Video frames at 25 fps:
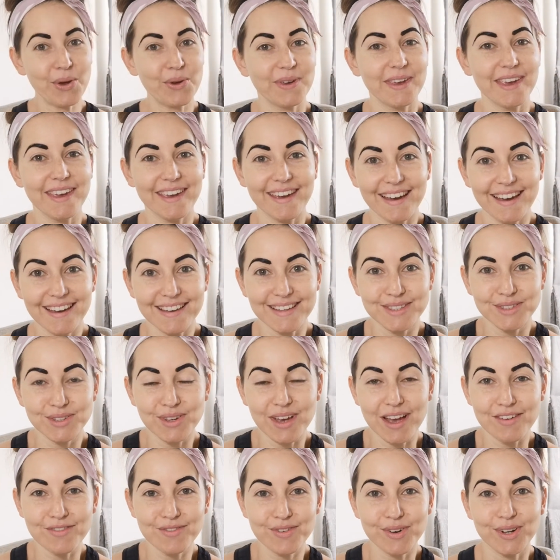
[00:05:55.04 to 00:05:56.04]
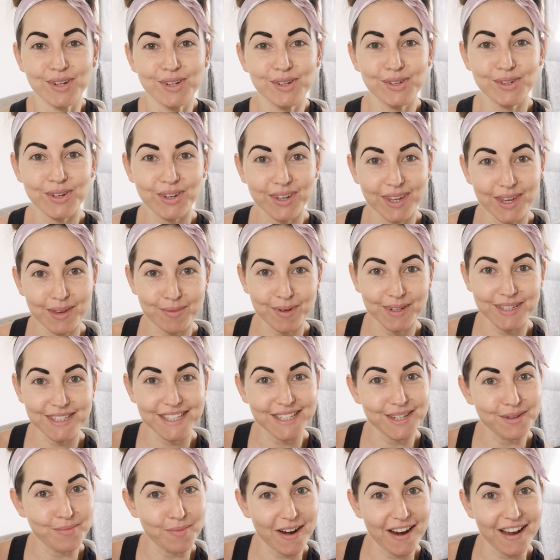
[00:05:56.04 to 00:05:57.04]
Okay guys, so I've got Cookie
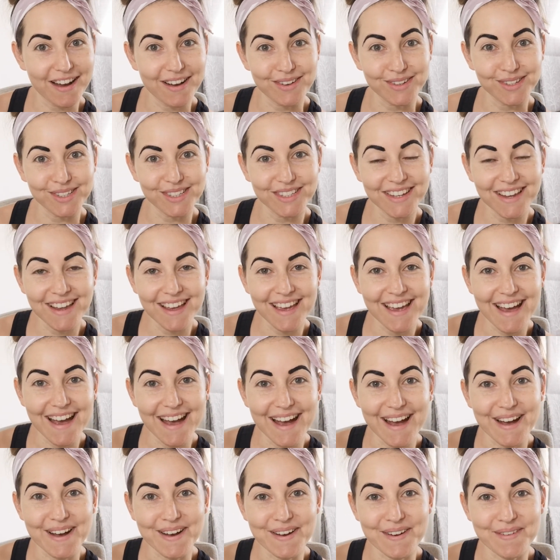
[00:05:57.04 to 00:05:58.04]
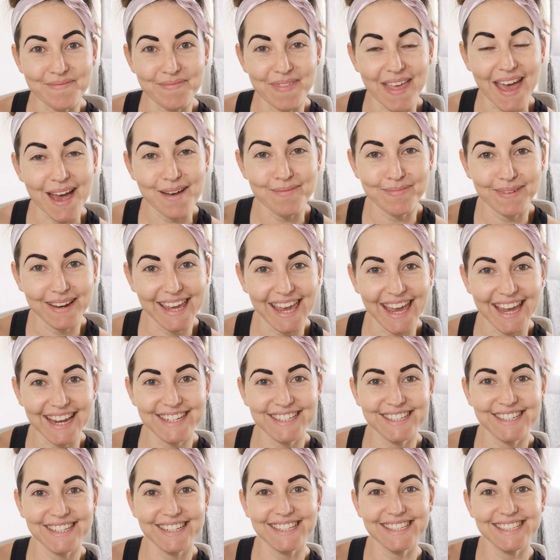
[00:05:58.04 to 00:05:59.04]
Monster brows. The
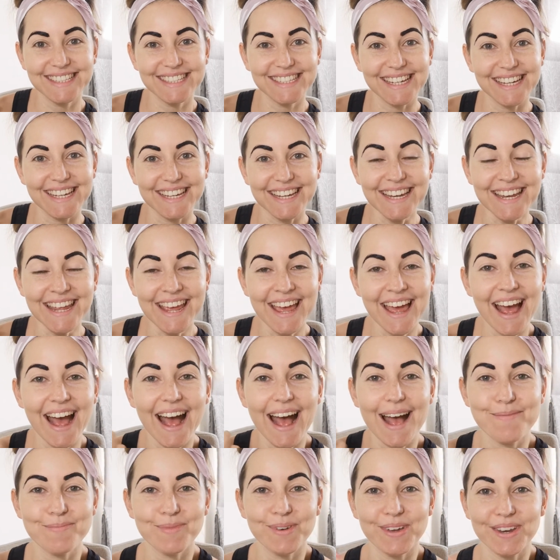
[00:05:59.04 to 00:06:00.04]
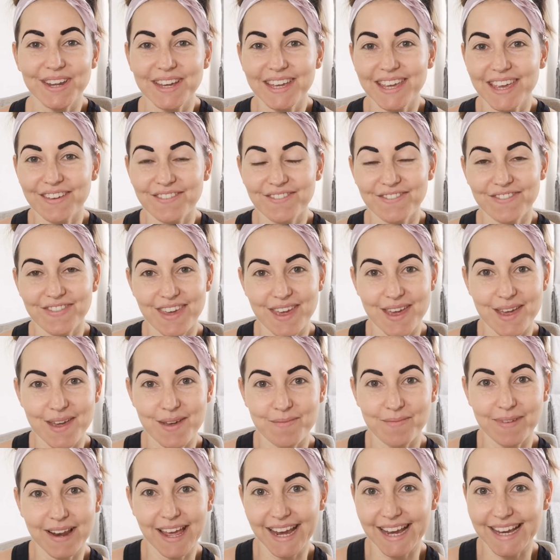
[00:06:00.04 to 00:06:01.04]
application is done. I'm going to give
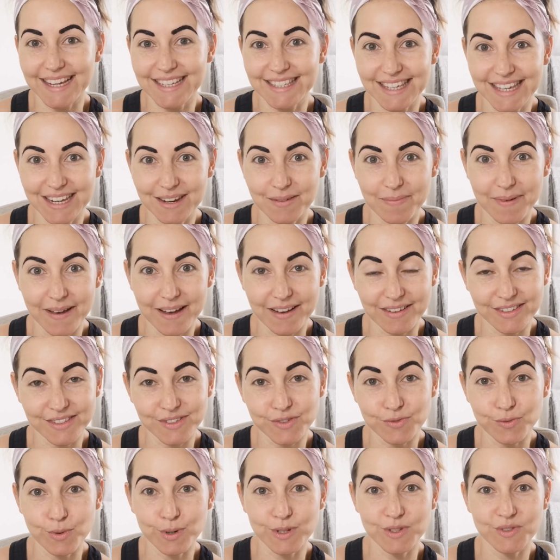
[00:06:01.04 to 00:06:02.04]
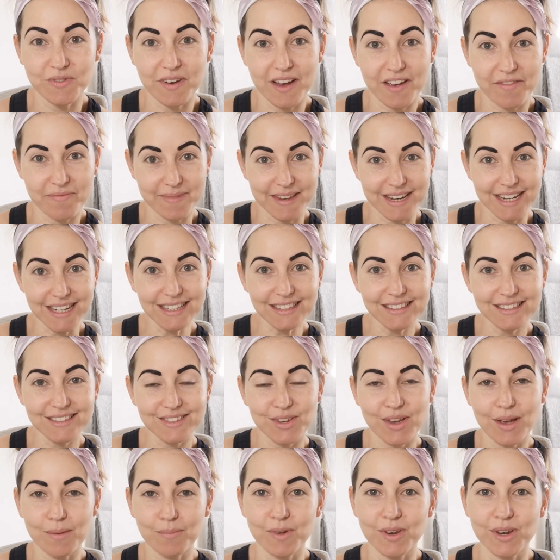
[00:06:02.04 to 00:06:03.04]
them, like I said, about 4 to 5 minutes. So
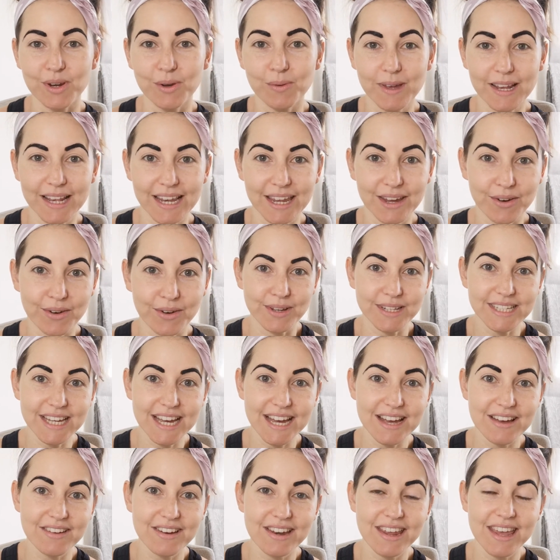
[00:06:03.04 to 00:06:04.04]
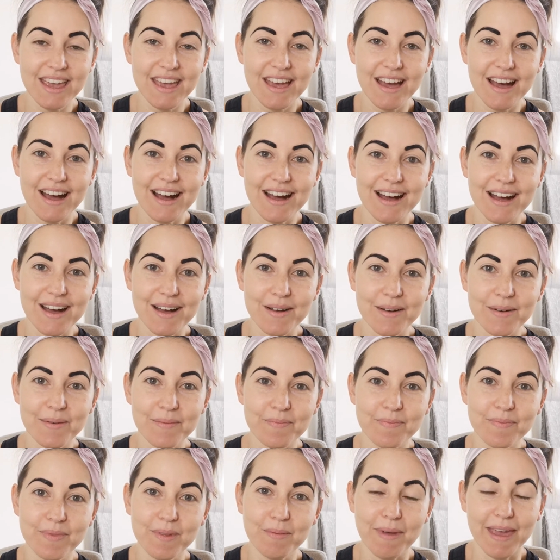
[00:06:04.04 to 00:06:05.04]
I'm going to quickly down,
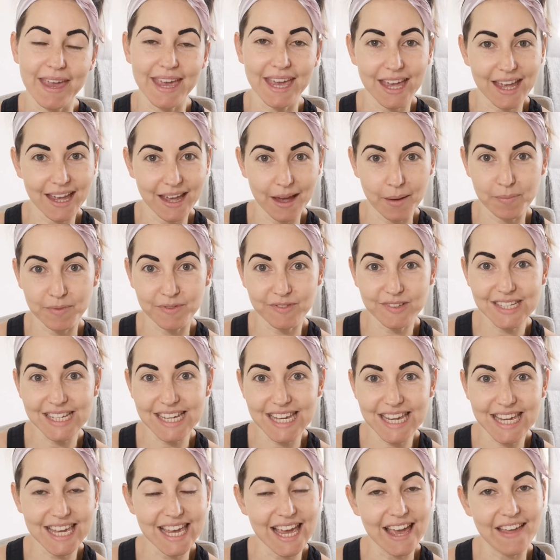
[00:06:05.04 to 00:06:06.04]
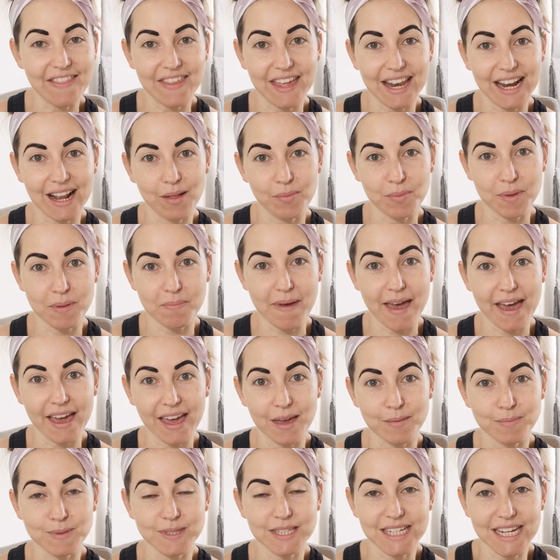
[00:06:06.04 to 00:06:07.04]
make a cup of tea, and then I'll be back
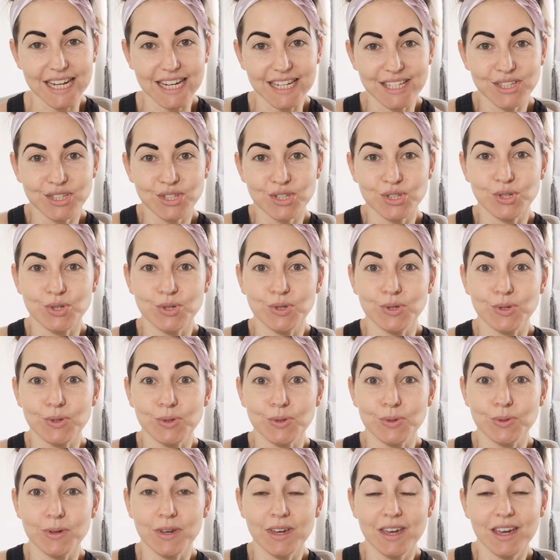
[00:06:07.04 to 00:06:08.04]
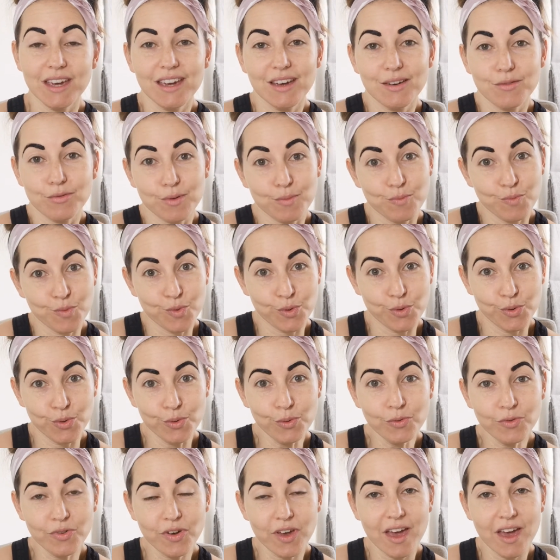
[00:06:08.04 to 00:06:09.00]
upstairs to remove.